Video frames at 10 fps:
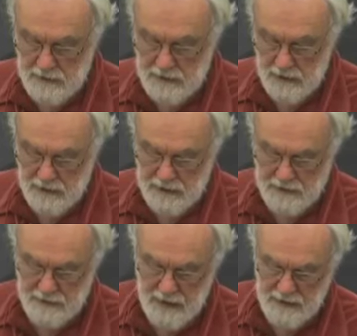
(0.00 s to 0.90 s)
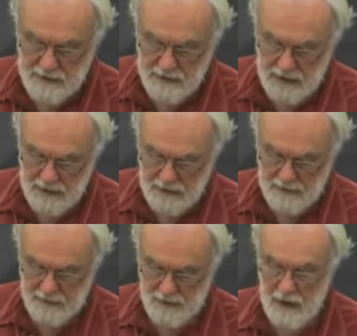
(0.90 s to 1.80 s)
So he's reconciled,
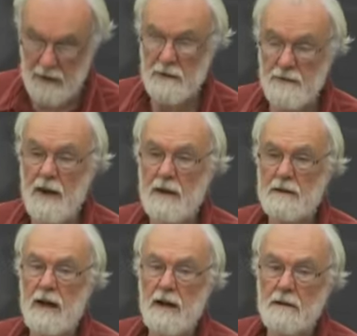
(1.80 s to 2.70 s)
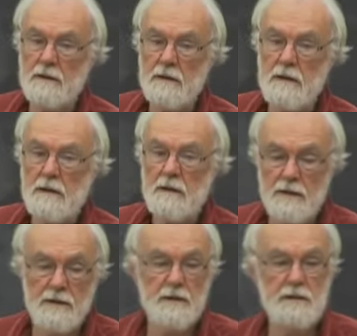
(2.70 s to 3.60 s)
if you like, the fact that
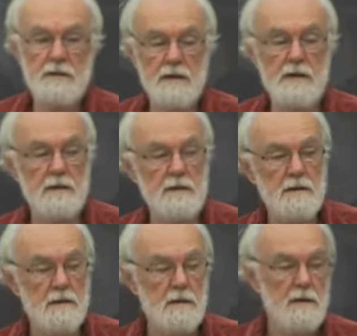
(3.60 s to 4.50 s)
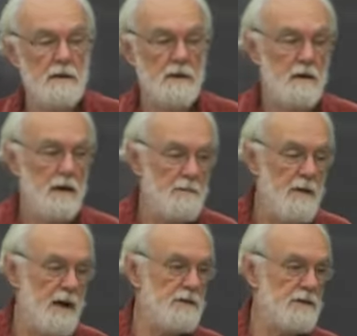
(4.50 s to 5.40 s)
there is indeed a
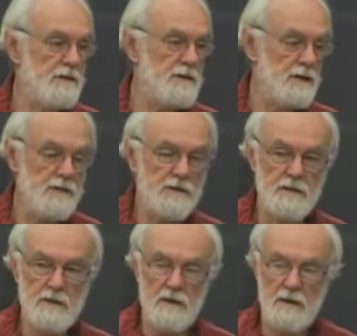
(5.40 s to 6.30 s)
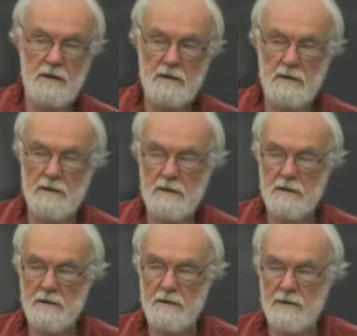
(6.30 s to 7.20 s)
major distinction in
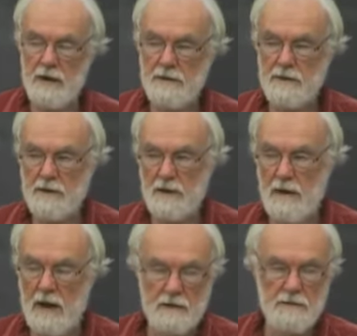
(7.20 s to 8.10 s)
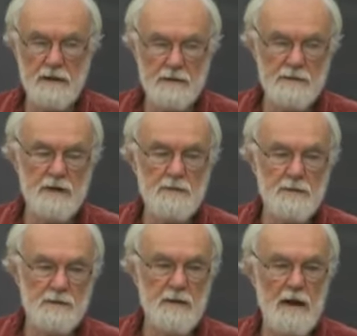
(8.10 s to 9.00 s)
the rate of annual rate of
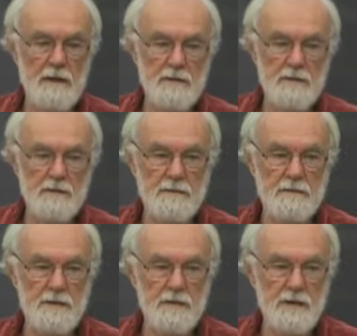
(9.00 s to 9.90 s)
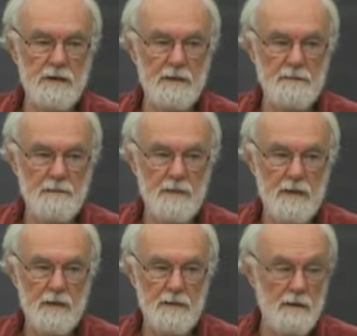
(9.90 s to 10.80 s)
surplus value between
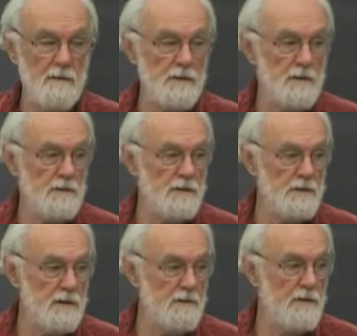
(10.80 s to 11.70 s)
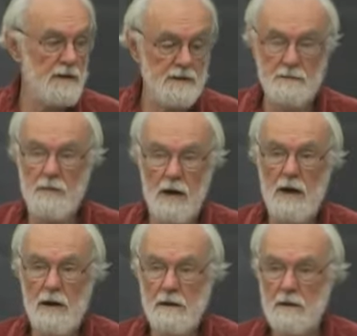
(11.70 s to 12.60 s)
which is affected
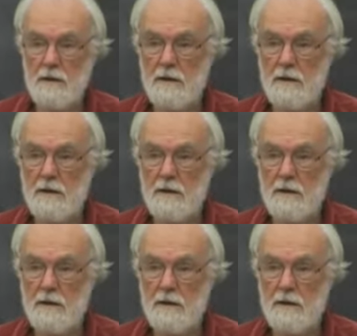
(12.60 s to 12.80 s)
by